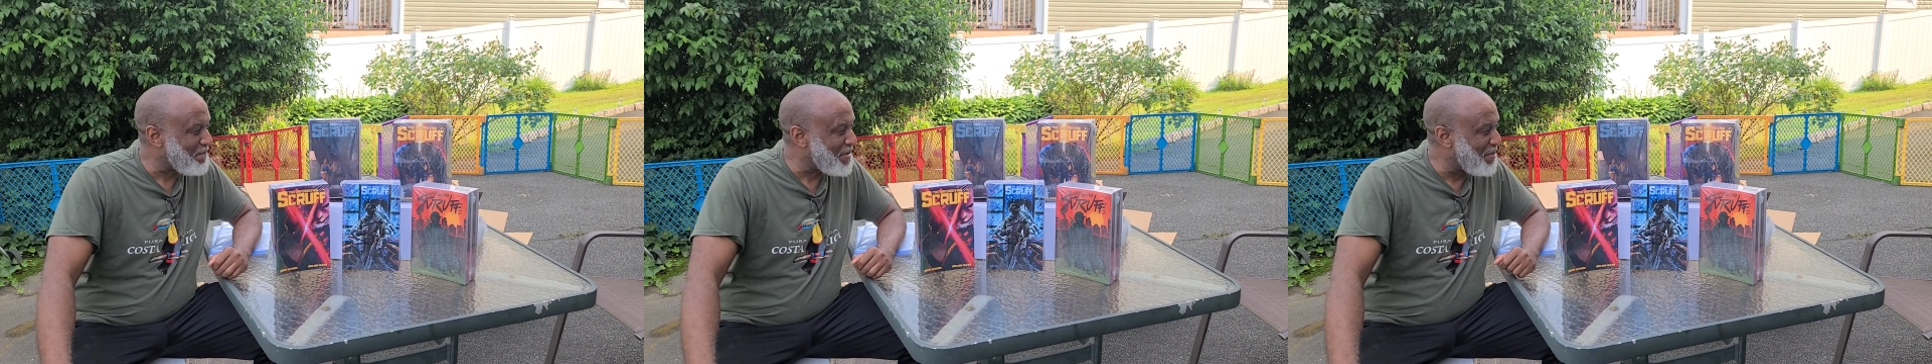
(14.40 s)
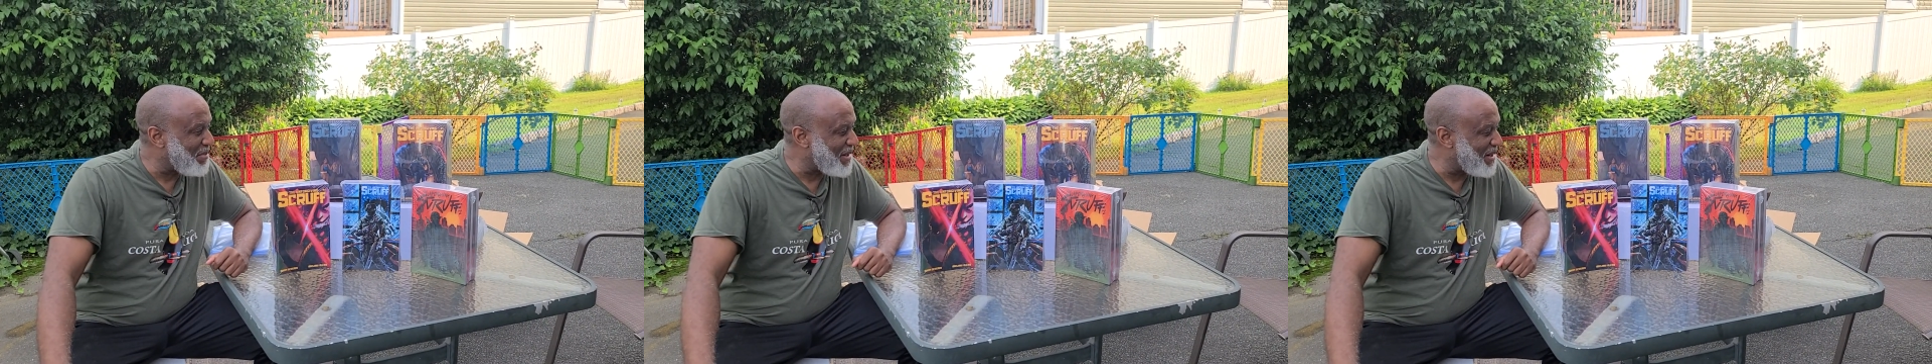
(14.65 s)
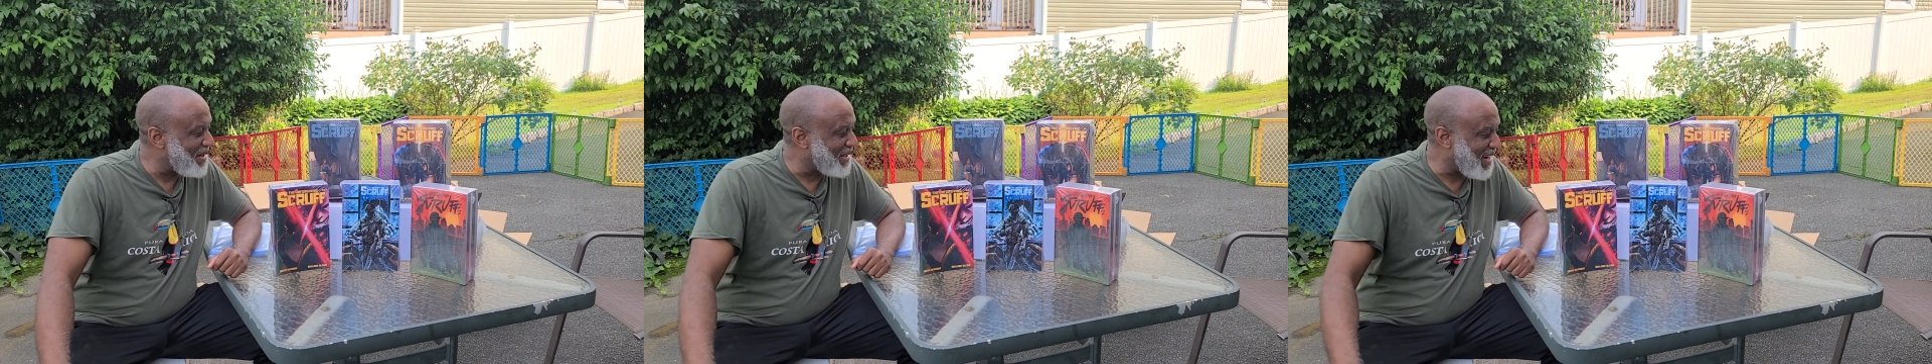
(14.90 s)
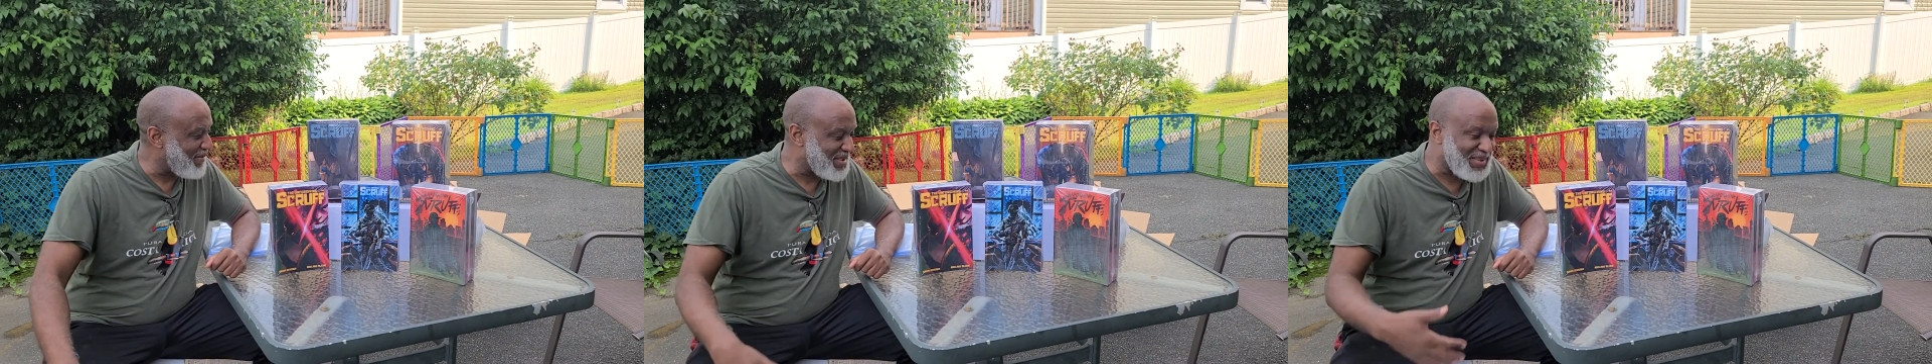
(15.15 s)
But uh,
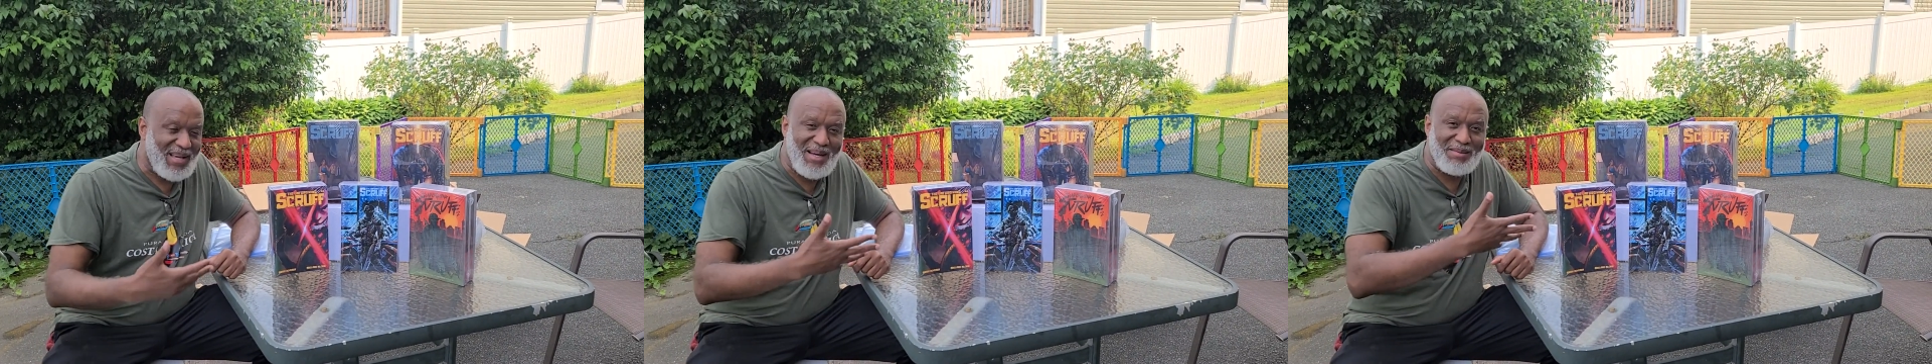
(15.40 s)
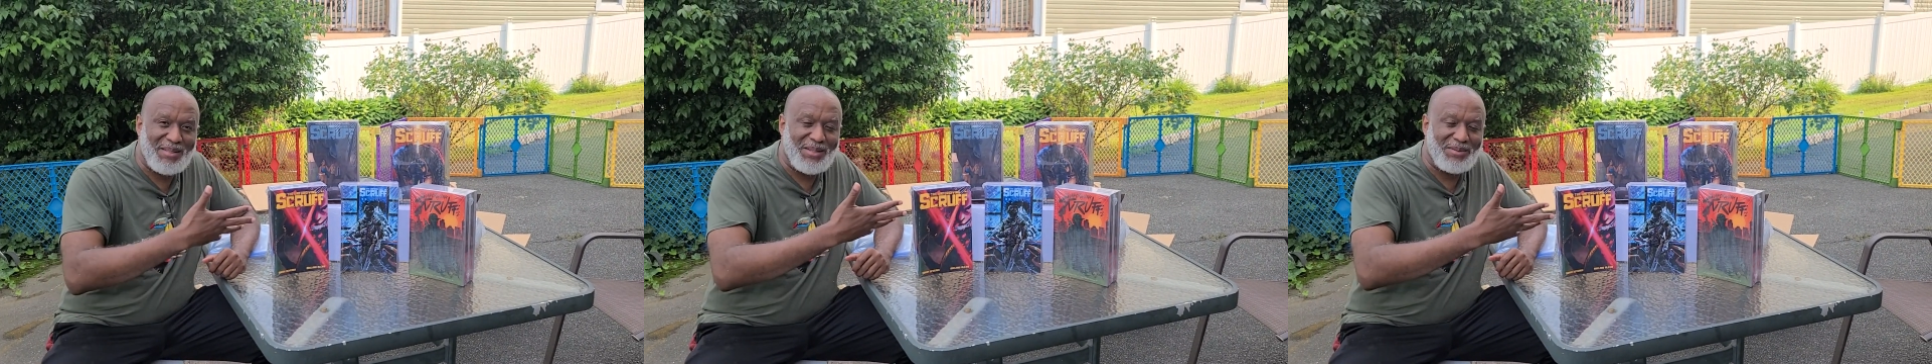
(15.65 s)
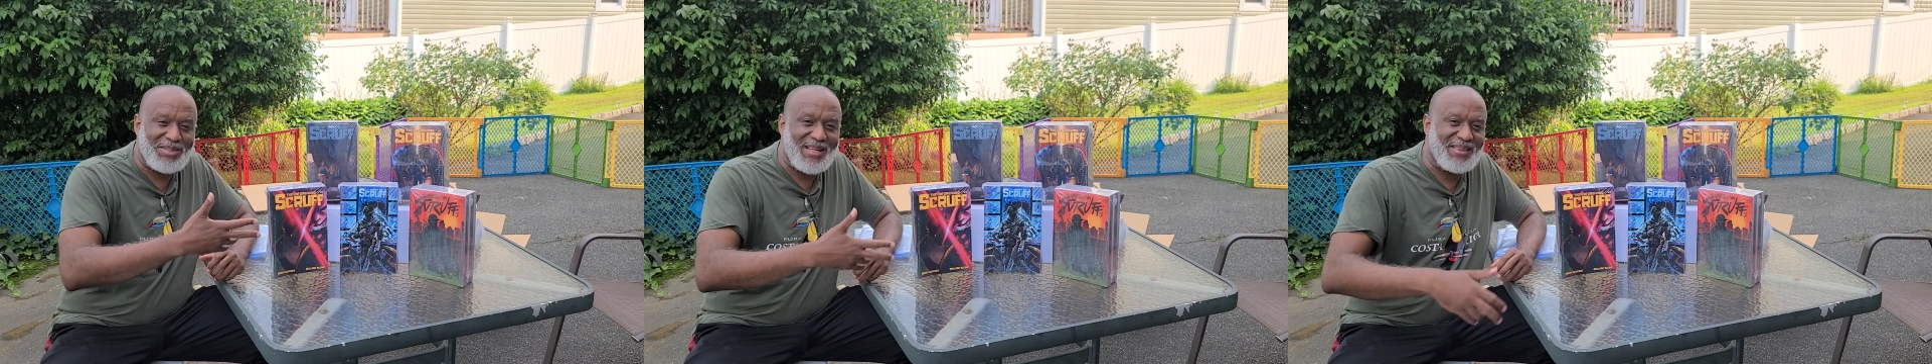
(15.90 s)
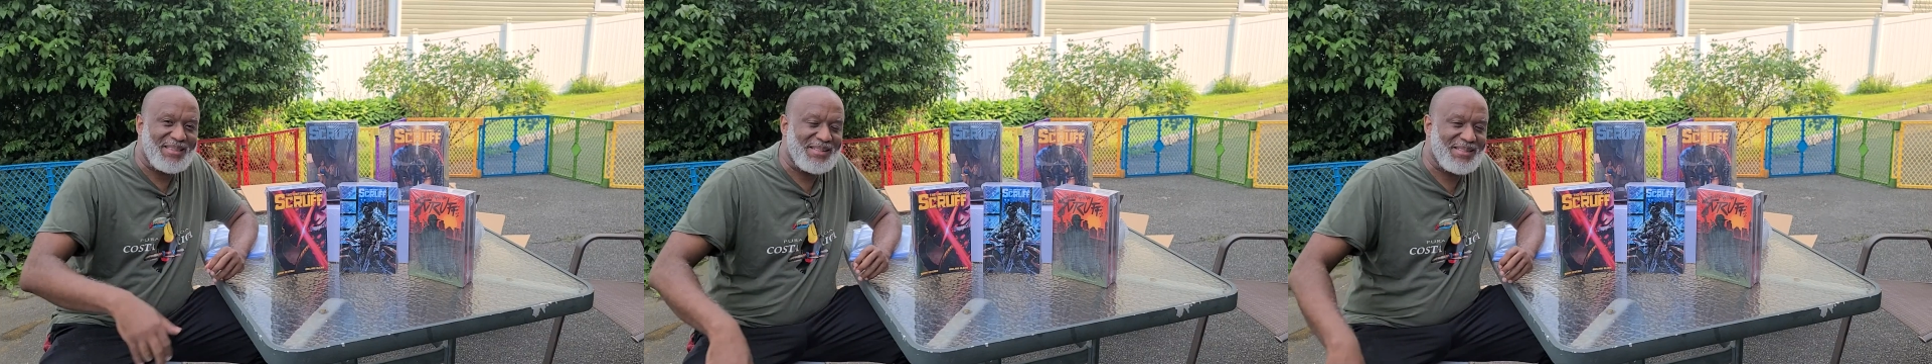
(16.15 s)
give us time to little set
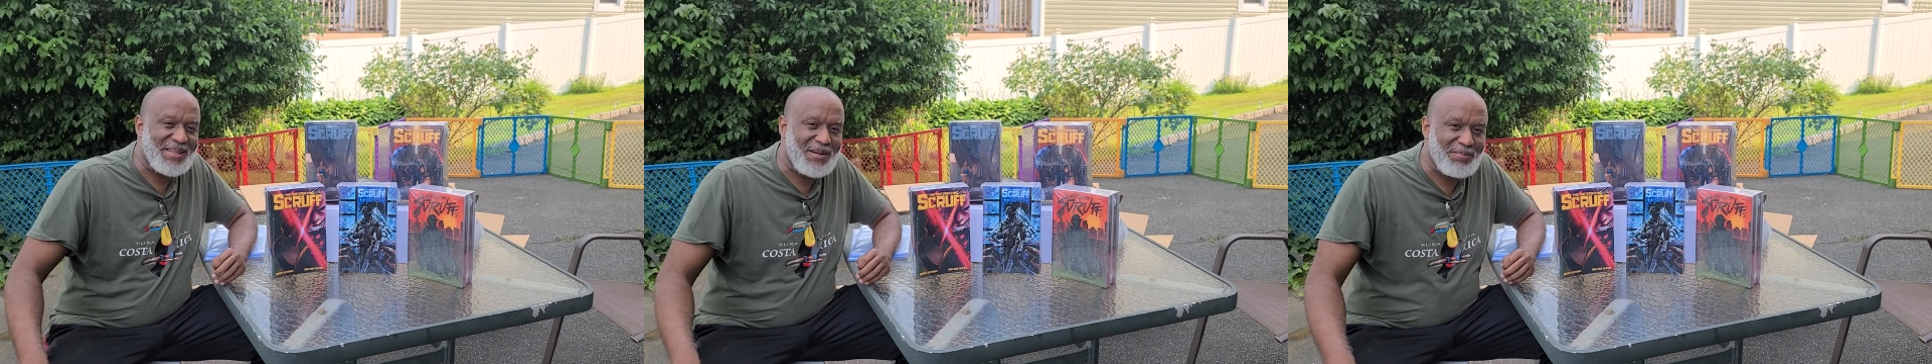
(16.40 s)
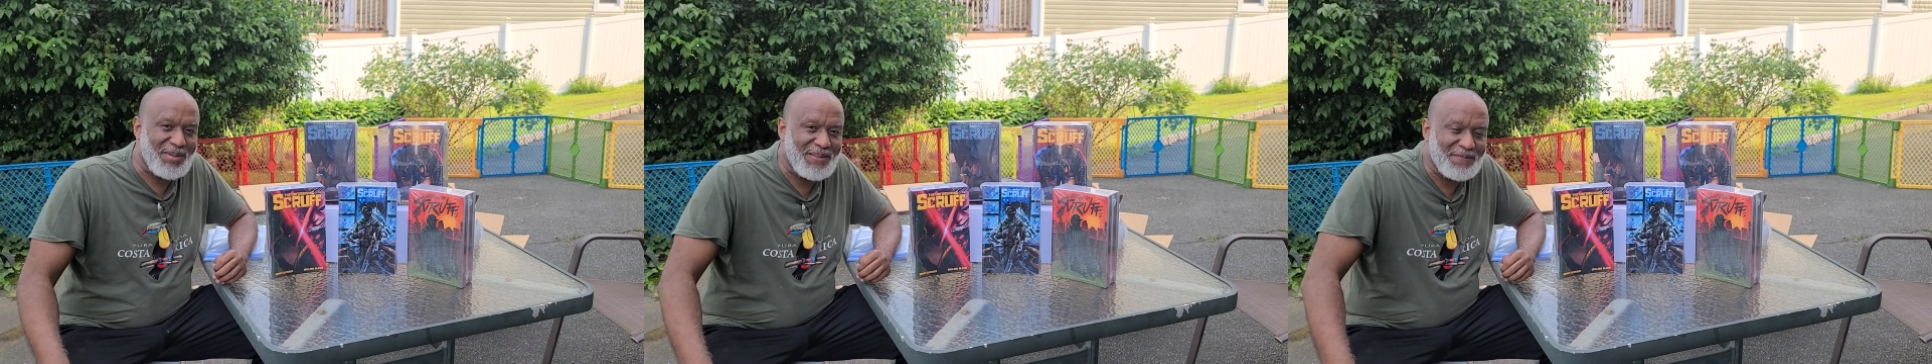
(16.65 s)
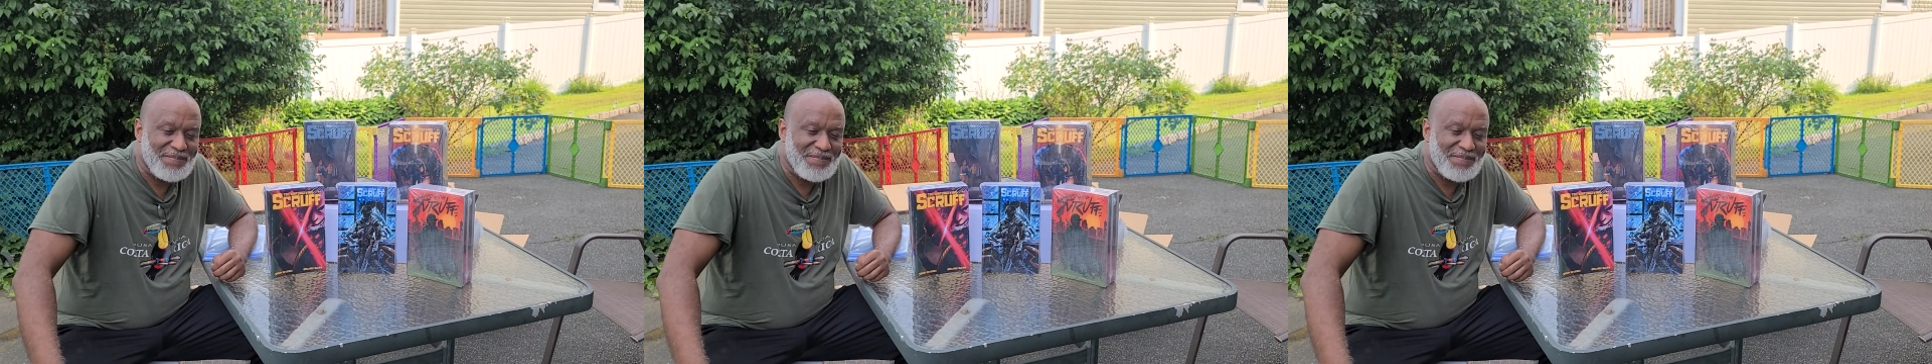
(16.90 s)
this up and